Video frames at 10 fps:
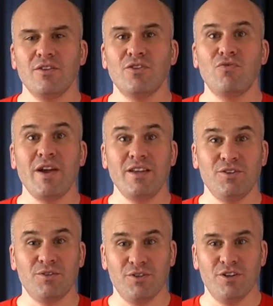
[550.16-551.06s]
The
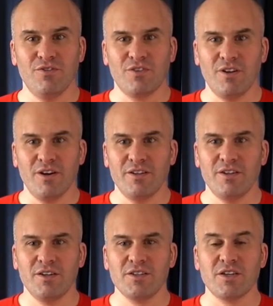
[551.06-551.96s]
radial nerve glide.
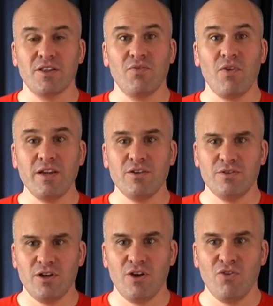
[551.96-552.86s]
So the radial
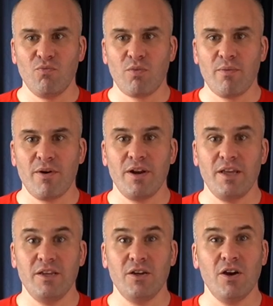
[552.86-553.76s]
nerve
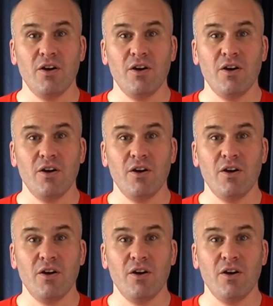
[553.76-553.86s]
primarily